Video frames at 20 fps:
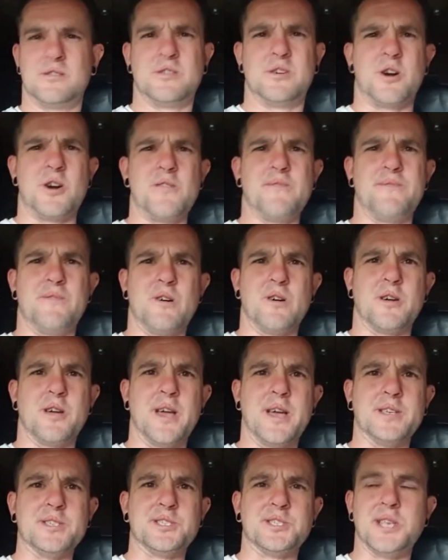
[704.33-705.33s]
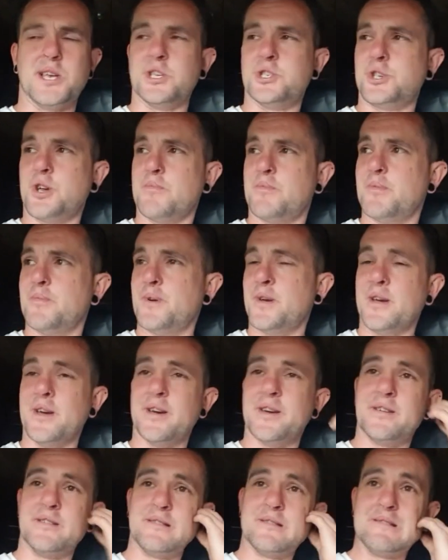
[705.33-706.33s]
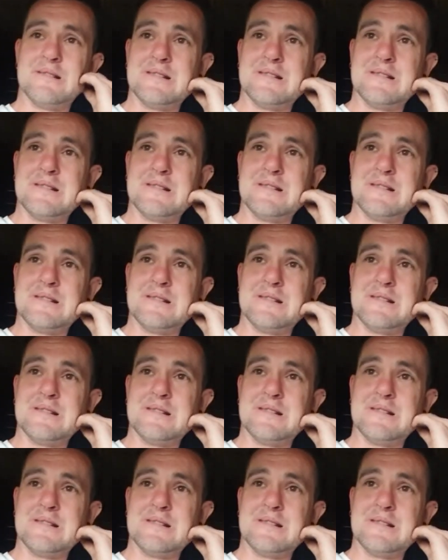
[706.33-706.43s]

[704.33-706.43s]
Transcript: Kind of feel like I can get stitched up a bit here.